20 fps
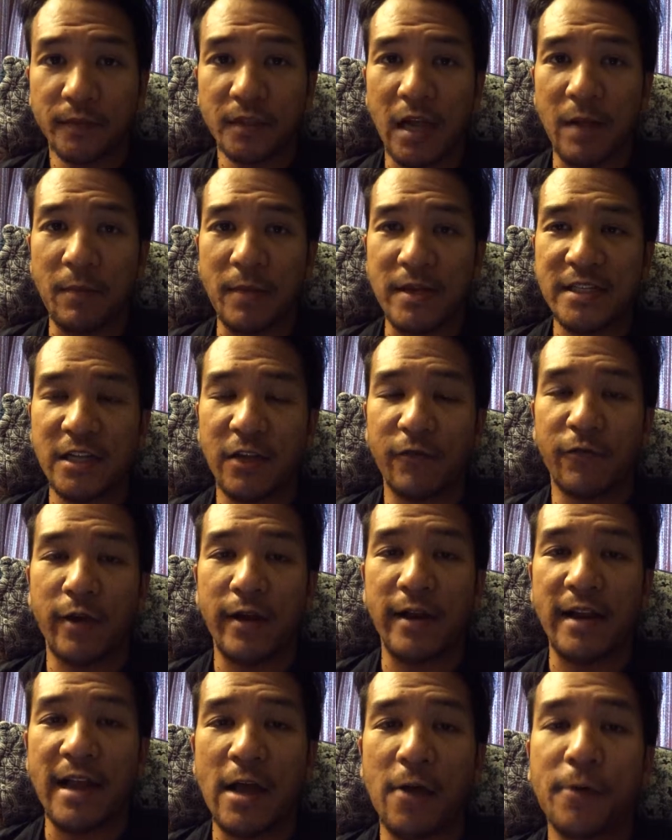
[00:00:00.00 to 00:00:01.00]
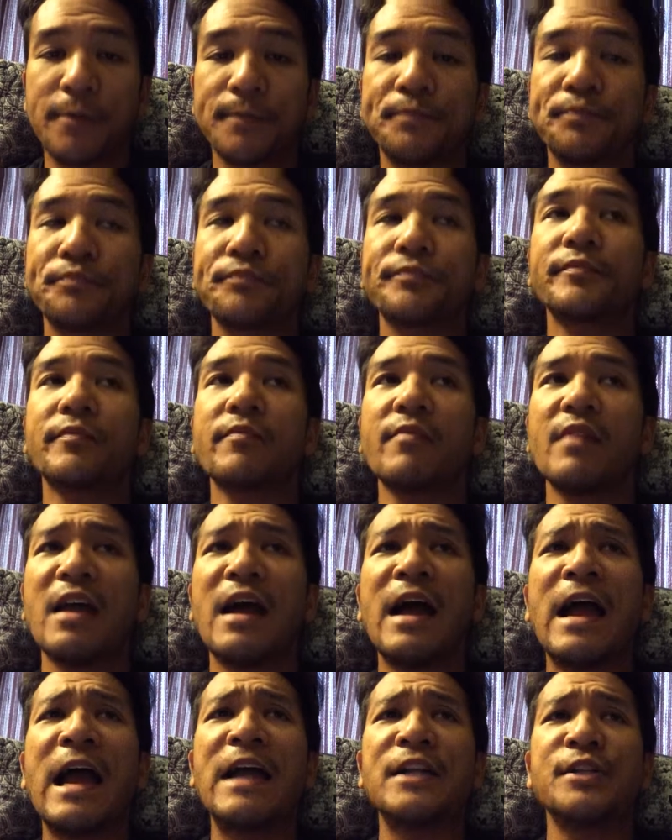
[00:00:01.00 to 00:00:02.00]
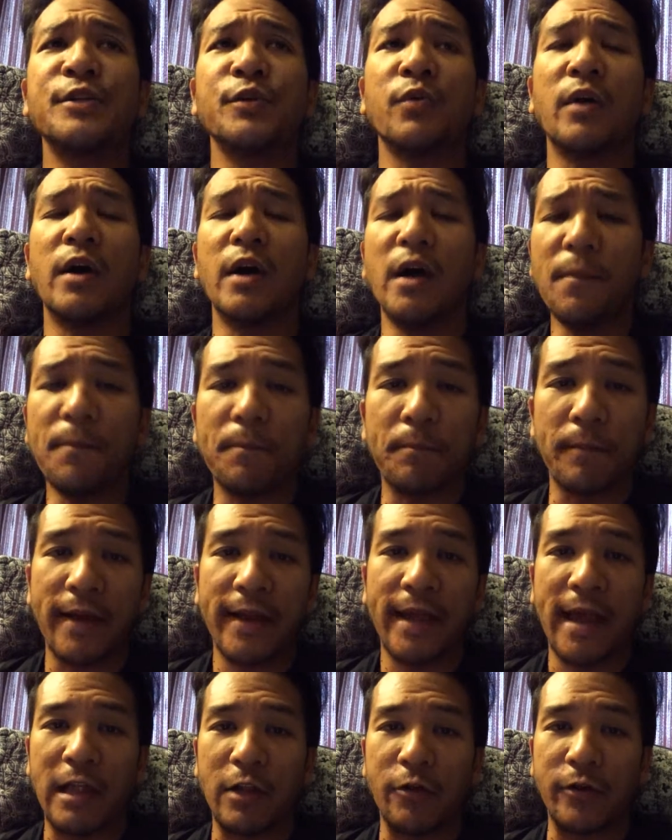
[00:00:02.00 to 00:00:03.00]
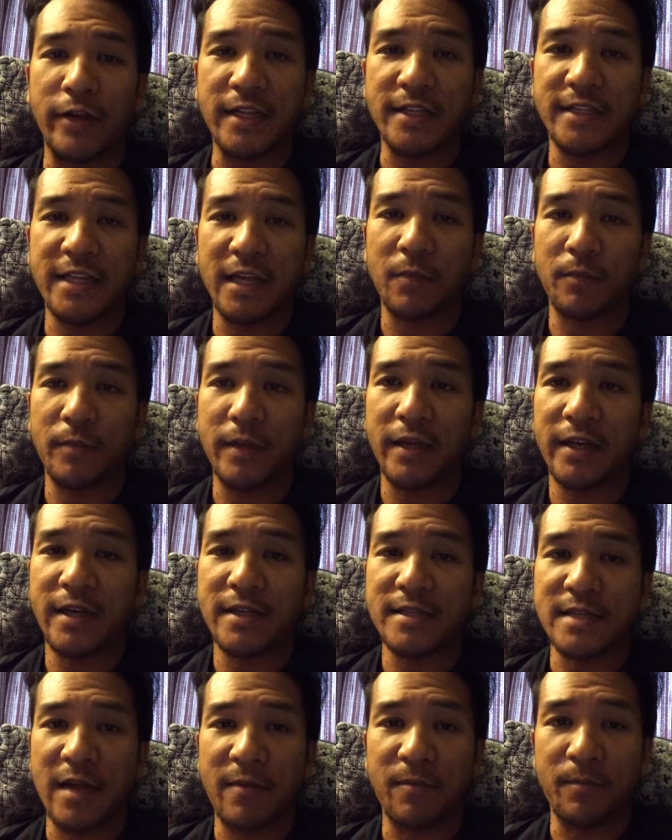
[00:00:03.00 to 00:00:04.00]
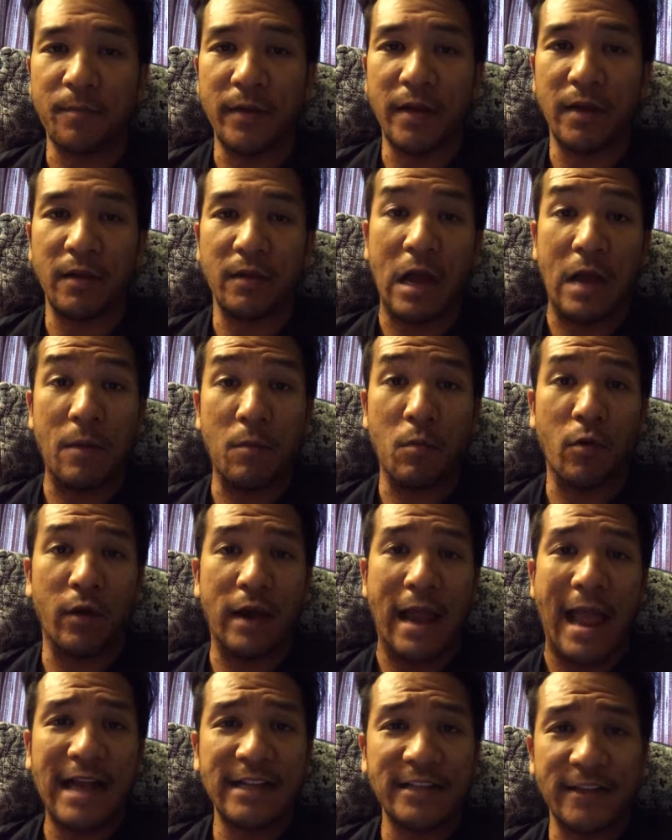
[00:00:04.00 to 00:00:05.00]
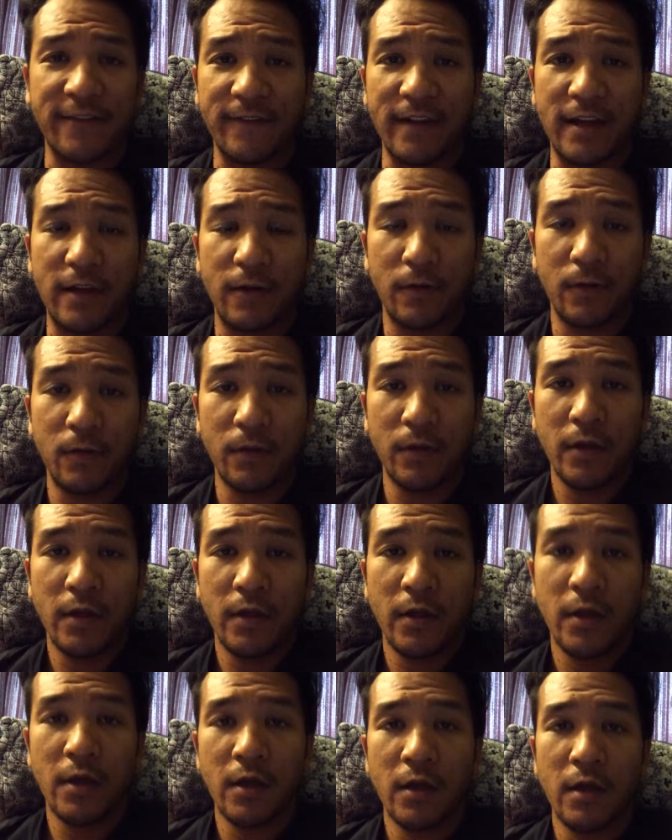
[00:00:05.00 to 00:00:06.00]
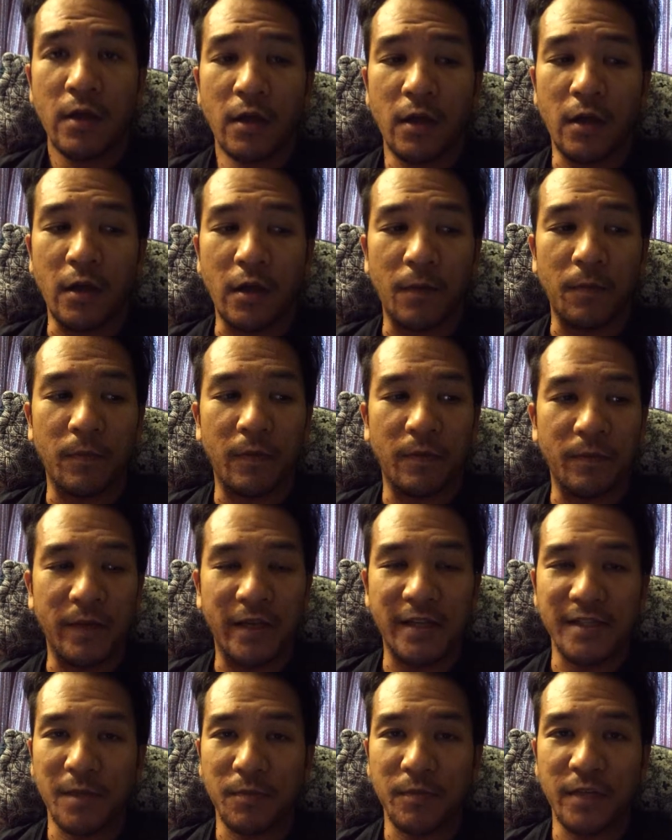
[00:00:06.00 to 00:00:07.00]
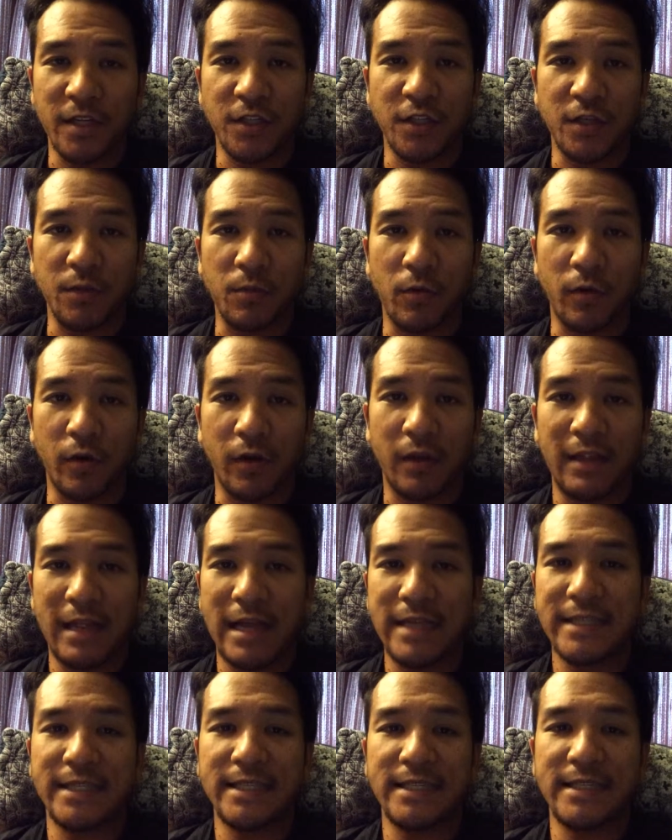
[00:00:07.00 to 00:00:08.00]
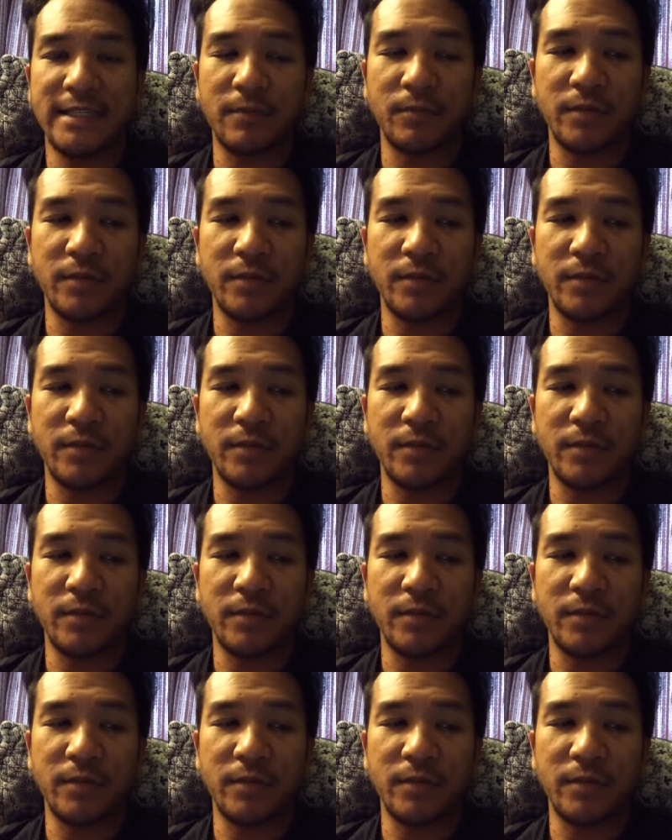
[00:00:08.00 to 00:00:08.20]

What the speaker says: I myself right now, I had to up my calorie intake because I'm more active now, because I'm teaching more classes.